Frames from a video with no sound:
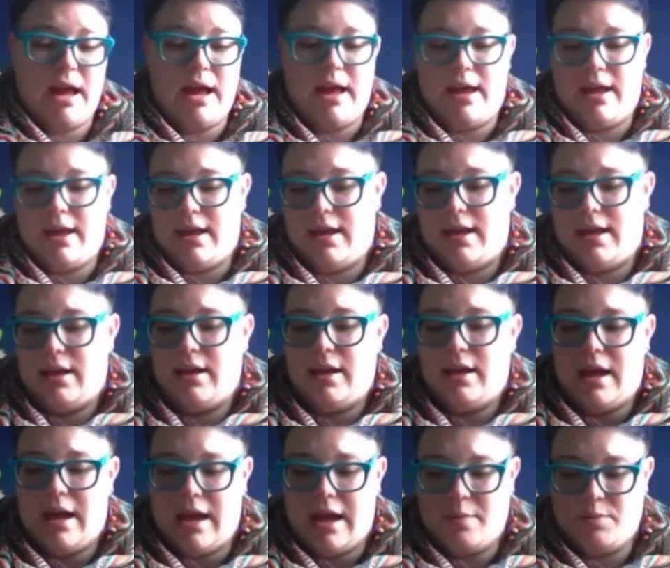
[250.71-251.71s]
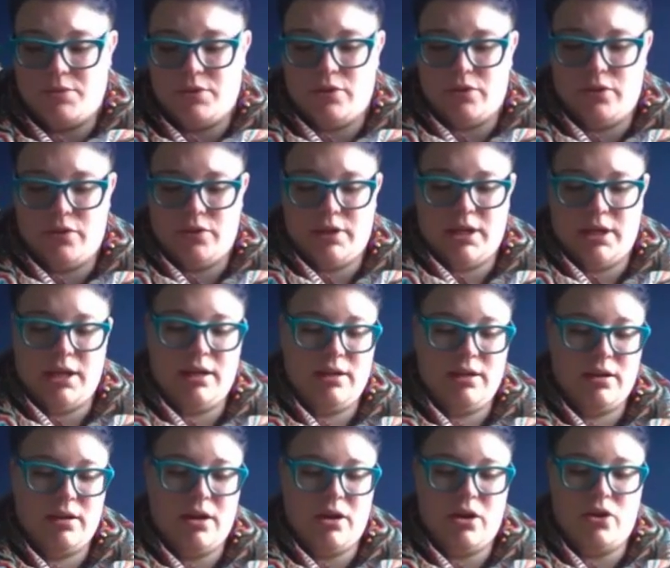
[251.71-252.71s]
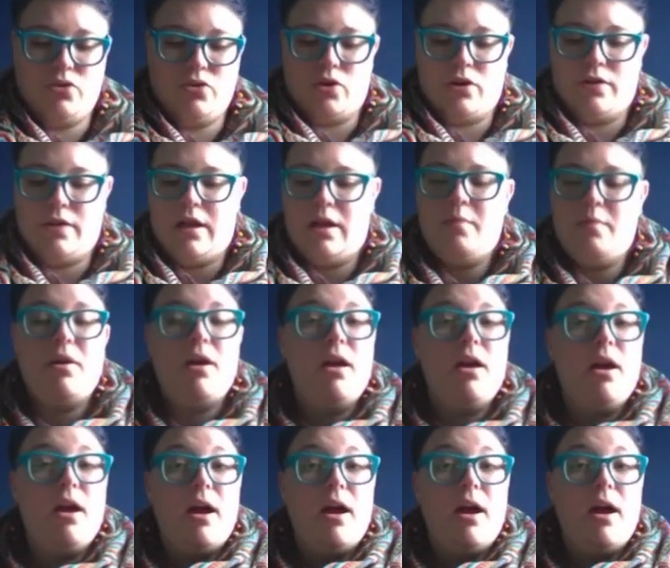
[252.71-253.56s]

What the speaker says: I absolutely adore them.